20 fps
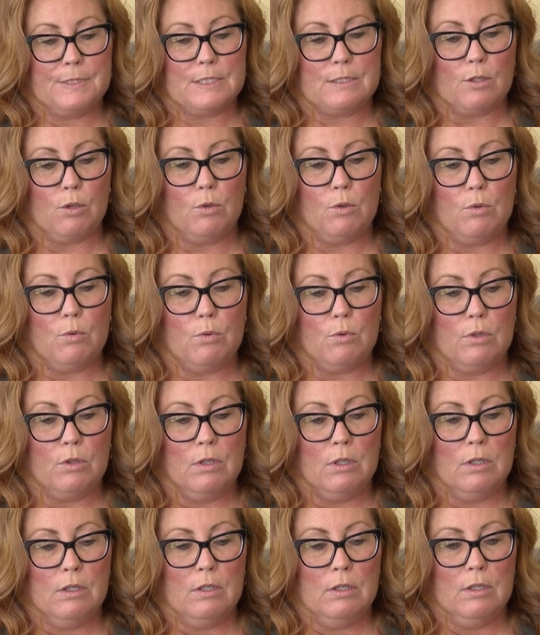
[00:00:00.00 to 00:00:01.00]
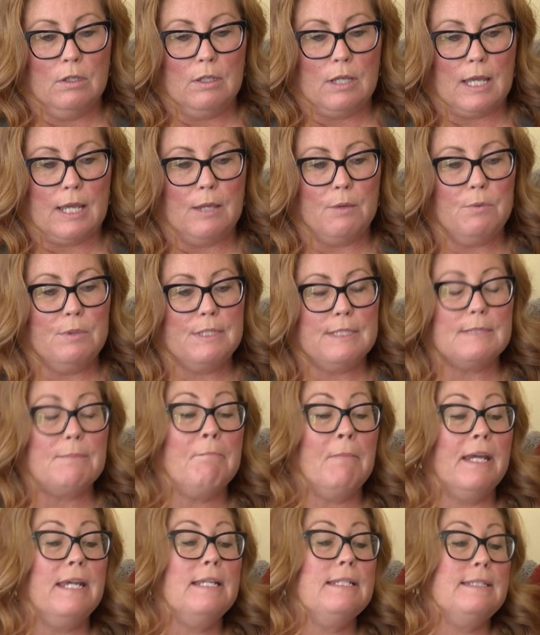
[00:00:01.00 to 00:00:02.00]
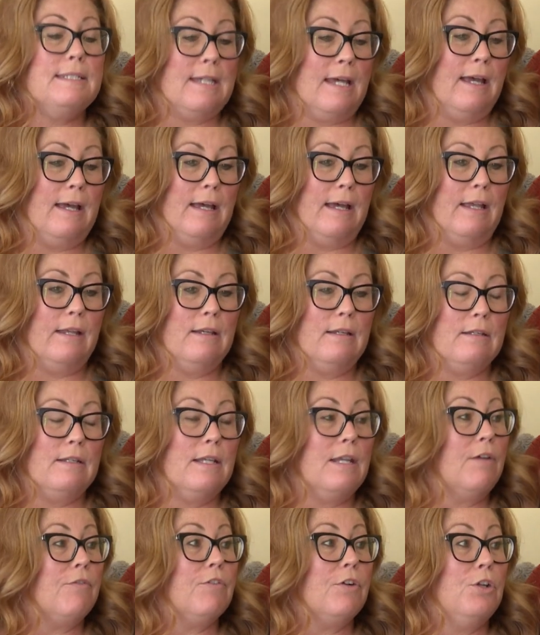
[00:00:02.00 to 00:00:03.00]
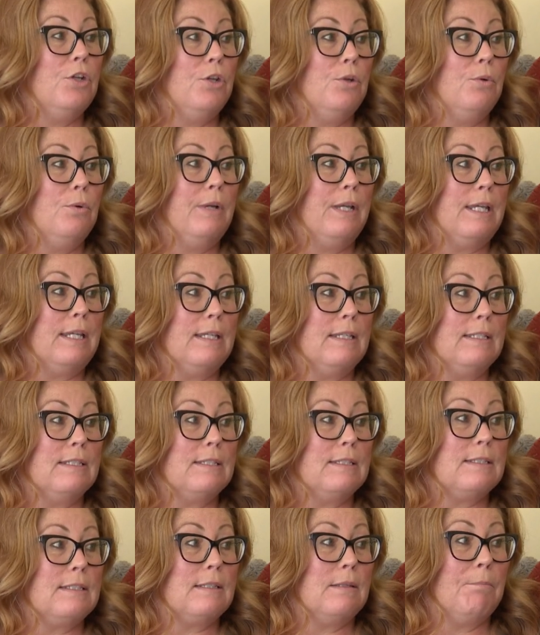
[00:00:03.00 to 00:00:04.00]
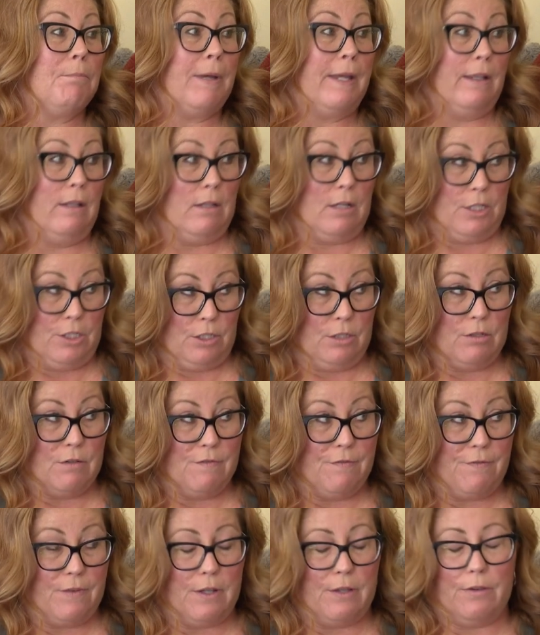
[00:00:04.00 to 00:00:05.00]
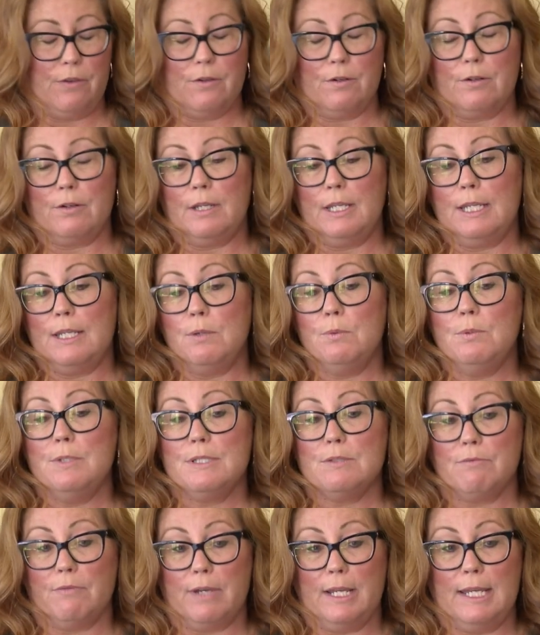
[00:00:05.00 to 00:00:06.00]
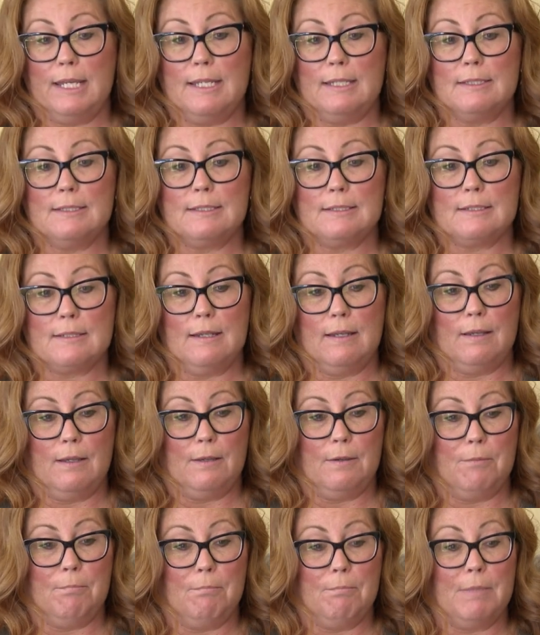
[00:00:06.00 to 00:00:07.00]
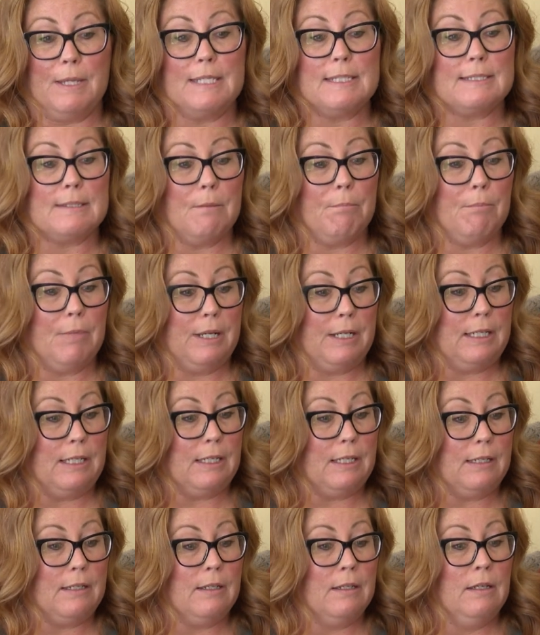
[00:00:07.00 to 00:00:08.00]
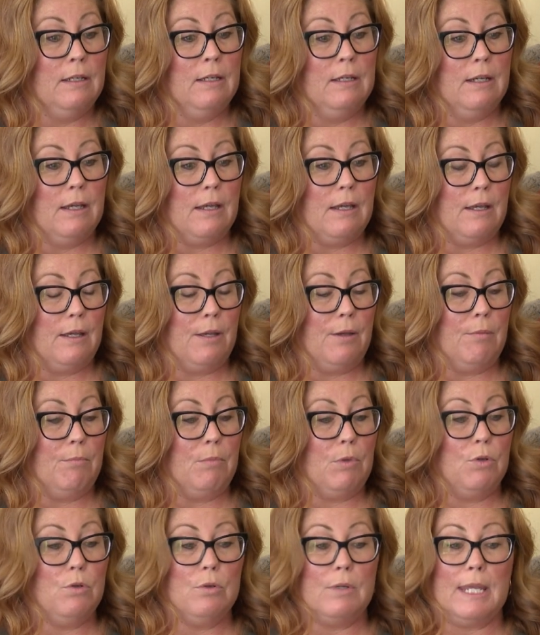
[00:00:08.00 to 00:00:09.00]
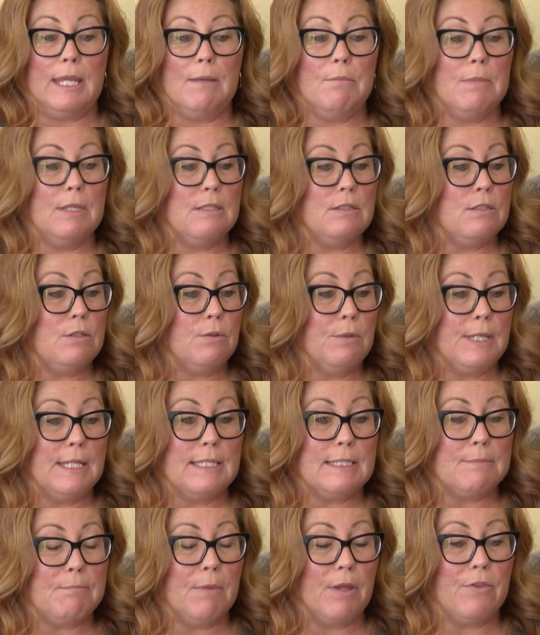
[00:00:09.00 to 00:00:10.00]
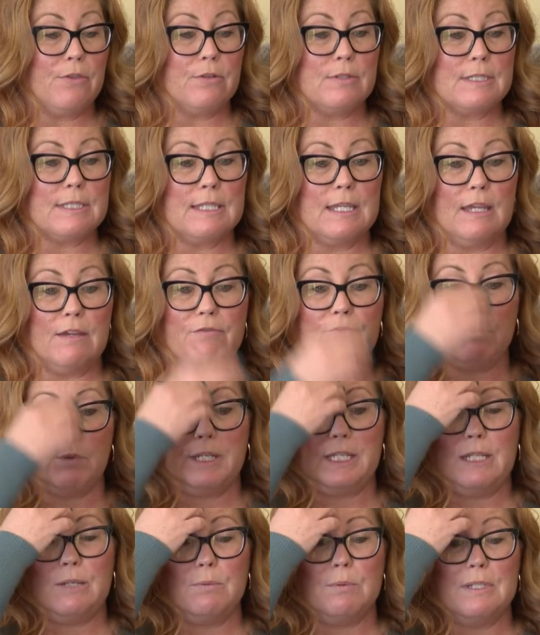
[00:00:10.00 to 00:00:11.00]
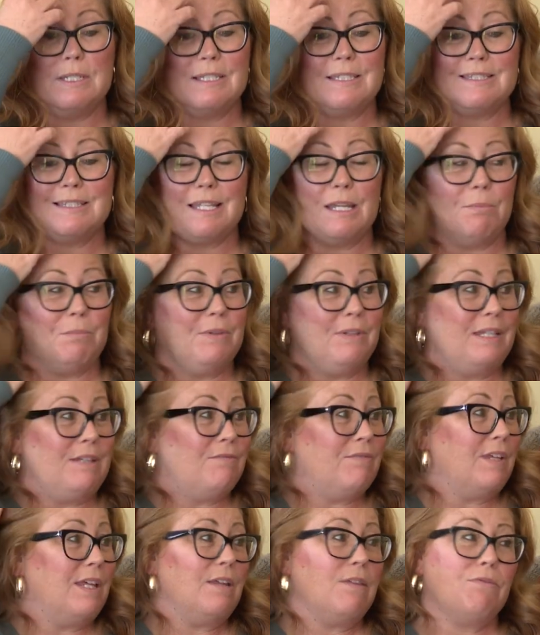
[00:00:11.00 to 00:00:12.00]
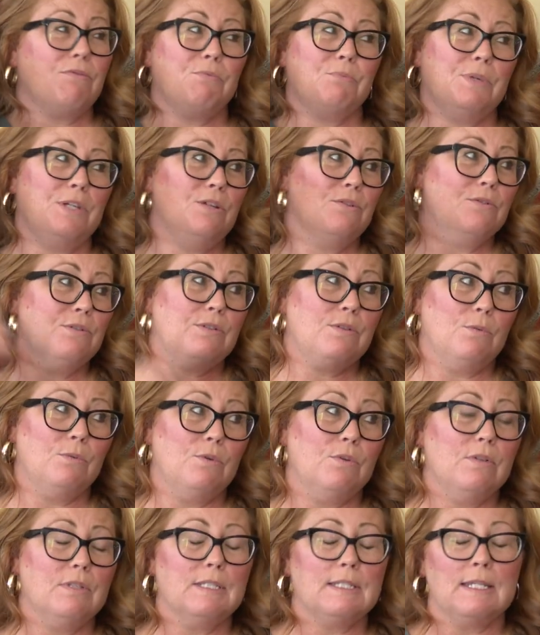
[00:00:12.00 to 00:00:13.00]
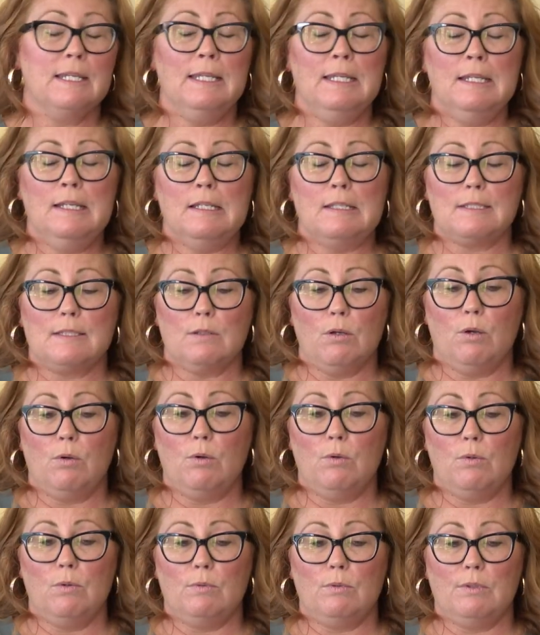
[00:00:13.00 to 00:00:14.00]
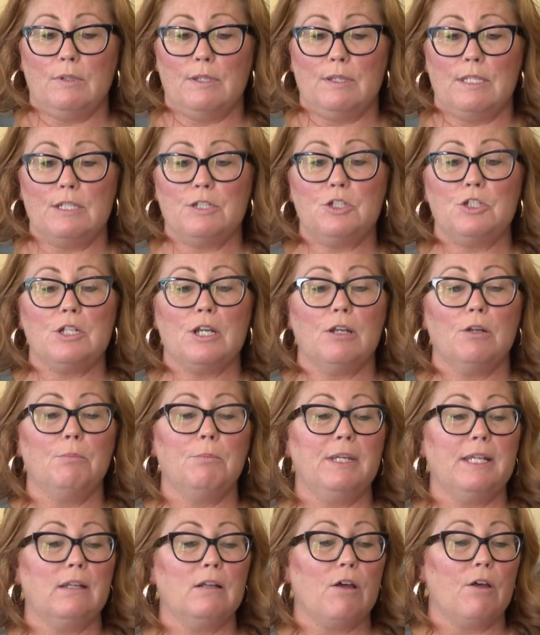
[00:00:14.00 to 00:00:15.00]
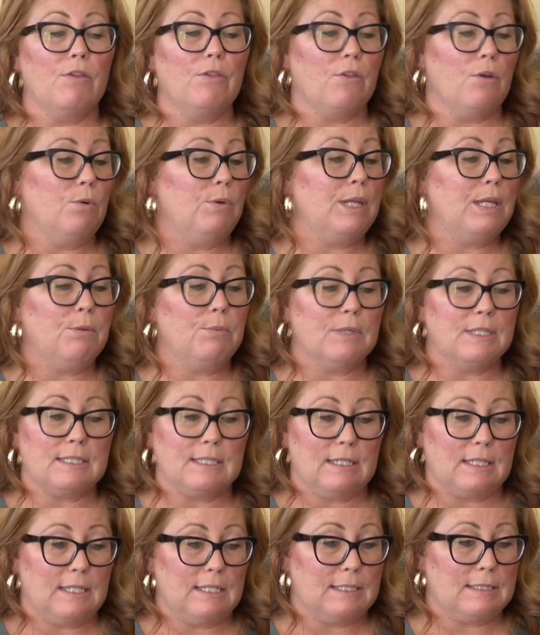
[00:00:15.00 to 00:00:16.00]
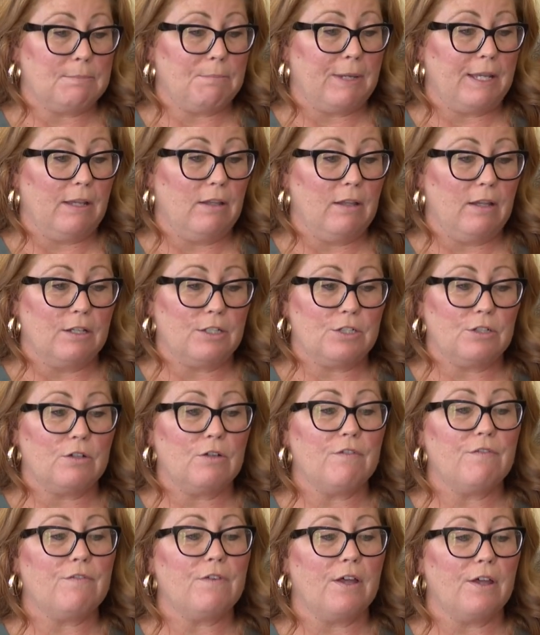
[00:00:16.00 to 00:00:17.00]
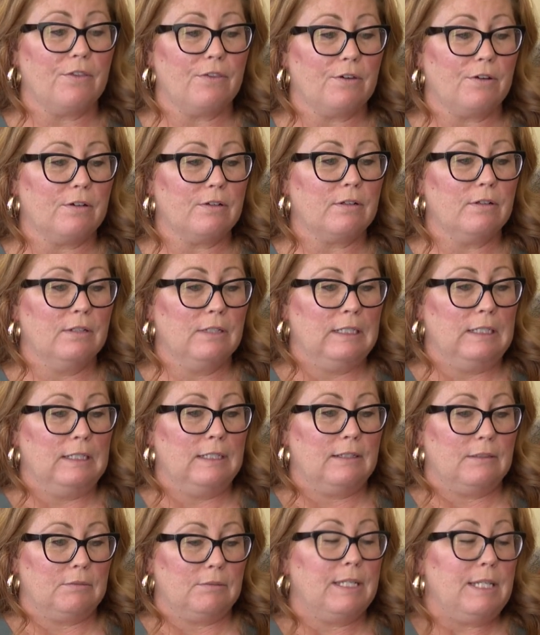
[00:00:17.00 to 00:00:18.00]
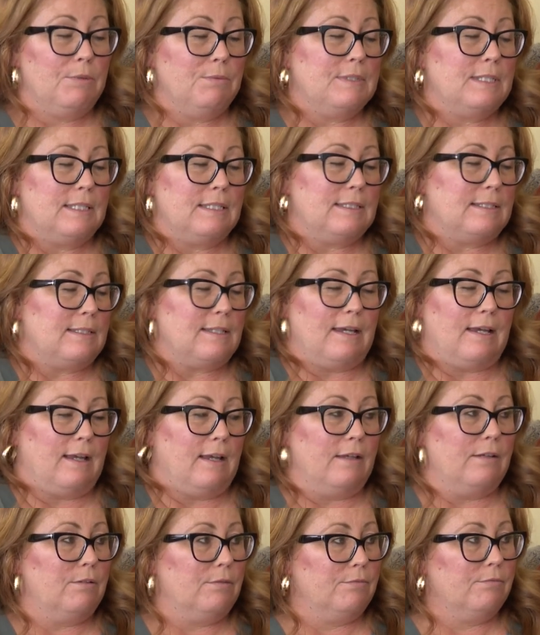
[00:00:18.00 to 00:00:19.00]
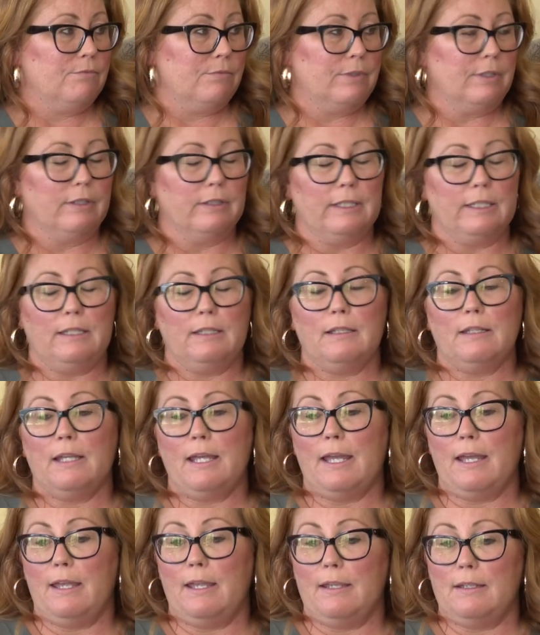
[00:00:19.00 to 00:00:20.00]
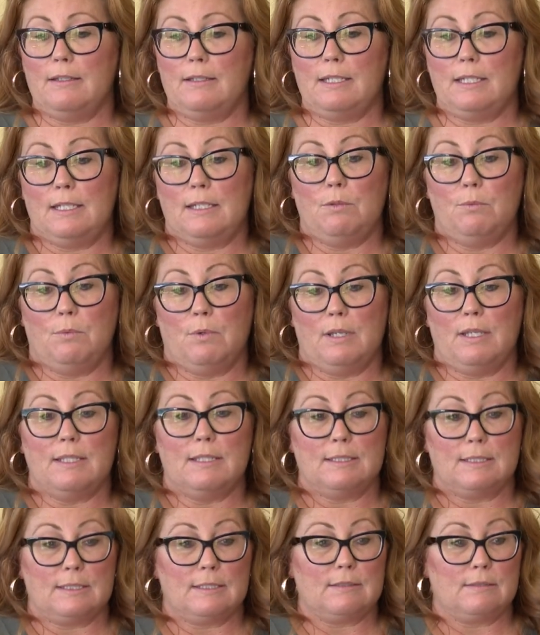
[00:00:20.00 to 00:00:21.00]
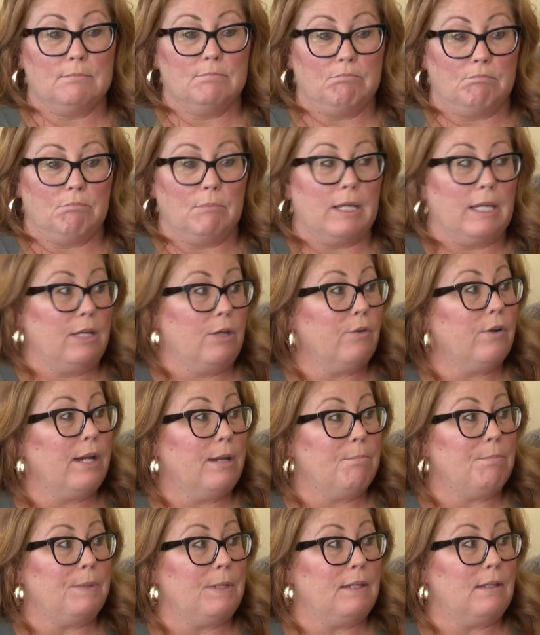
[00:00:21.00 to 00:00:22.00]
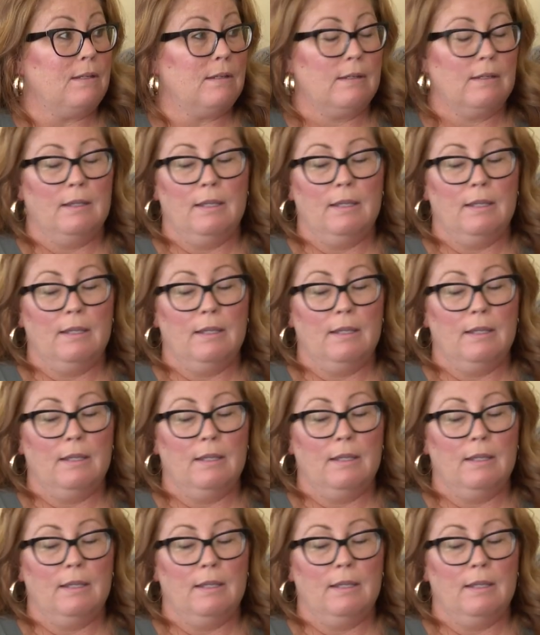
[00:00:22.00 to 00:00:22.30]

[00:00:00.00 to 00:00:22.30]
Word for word: so I was, my dad never knew his biological father. He was raised um, by somebody um, who came into his mother's life when he was, I believe, like three years old. So this gentleman, although he wasn't his biological father, he was his dad, really, and he was my grampy.